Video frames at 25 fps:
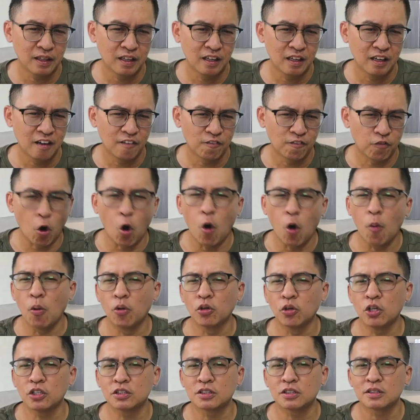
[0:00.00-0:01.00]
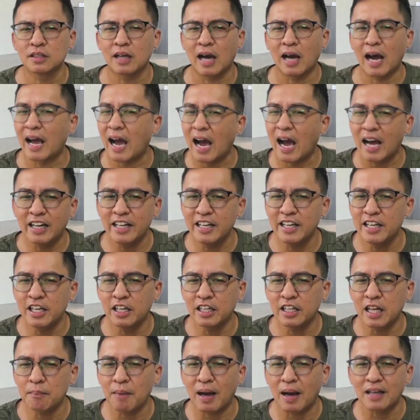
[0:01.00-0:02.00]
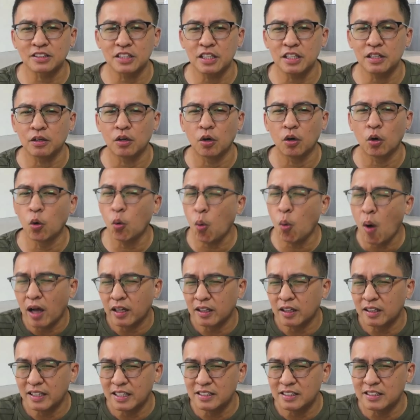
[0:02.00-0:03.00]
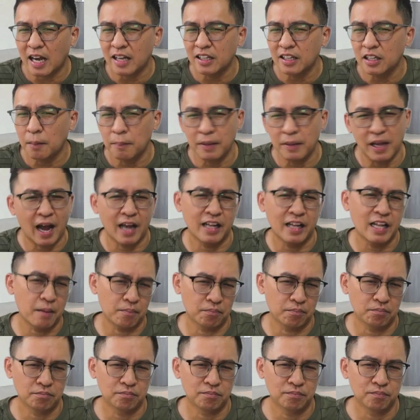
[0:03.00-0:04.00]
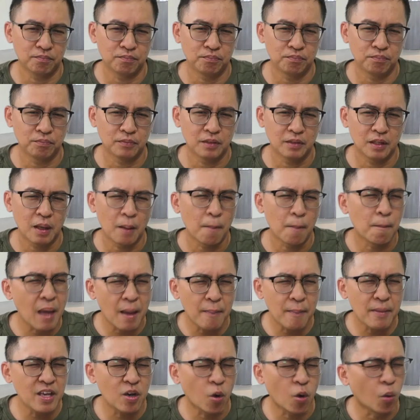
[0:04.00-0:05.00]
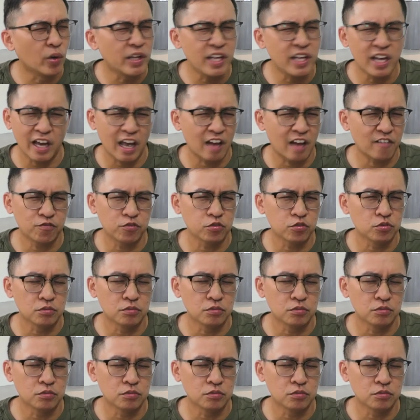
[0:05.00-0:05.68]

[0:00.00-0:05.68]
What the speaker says: For homeowners, I hardly hear them asking who are the designers behind them. Maybe only a handful.